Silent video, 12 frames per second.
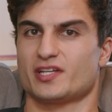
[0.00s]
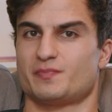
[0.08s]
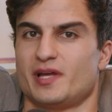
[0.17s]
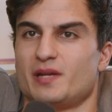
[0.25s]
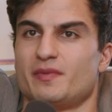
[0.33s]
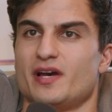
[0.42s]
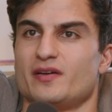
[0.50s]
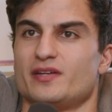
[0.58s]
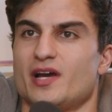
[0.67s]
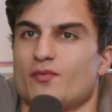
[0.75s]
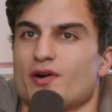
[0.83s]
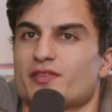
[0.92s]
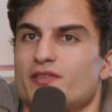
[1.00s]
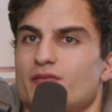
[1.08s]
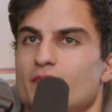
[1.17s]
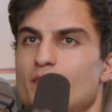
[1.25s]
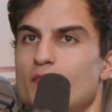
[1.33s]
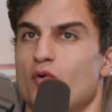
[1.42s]
expanded my network
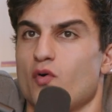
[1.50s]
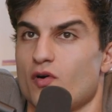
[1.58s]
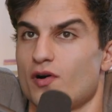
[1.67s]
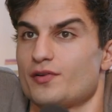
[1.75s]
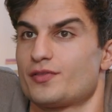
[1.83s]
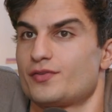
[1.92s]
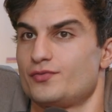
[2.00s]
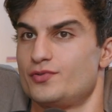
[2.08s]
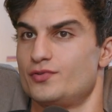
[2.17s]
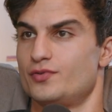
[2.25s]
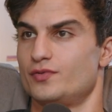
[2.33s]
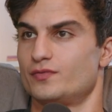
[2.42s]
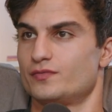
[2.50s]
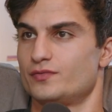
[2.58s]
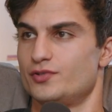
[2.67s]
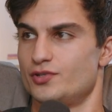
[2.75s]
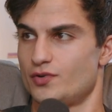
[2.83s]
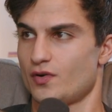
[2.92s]
more through
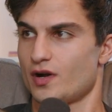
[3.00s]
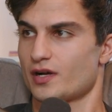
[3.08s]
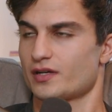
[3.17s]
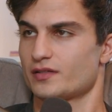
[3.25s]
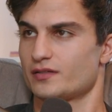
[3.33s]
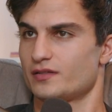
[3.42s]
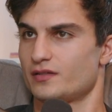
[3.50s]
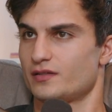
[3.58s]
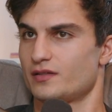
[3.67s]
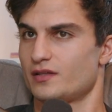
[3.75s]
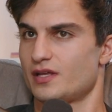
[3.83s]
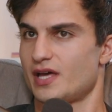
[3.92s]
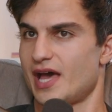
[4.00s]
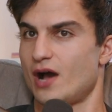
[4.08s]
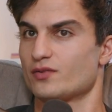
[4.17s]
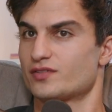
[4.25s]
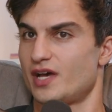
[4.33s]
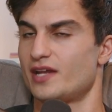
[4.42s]
new york
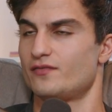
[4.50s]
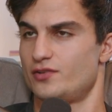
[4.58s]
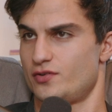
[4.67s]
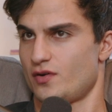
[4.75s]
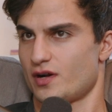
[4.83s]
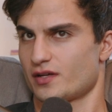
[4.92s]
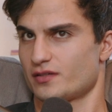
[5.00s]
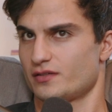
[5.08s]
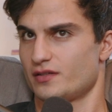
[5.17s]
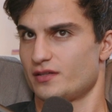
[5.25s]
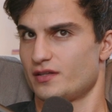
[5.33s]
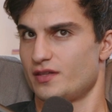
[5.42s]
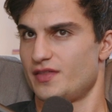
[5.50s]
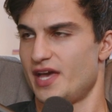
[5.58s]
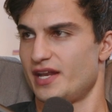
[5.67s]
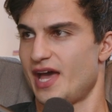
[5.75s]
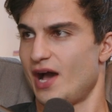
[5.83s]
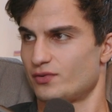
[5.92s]
outside of new york you also
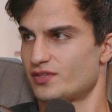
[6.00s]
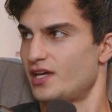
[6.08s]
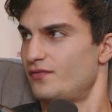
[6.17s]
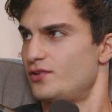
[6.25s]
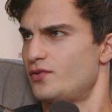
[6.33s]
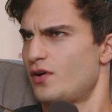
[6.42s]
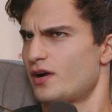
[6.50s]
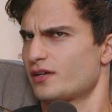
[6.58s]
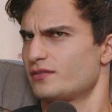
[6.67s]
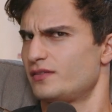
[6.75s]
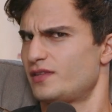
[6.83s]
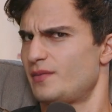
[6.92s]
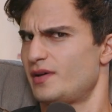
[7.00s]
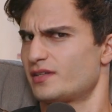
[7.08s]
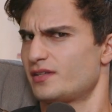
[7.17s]
didn't grow outside up here. of new york if that makes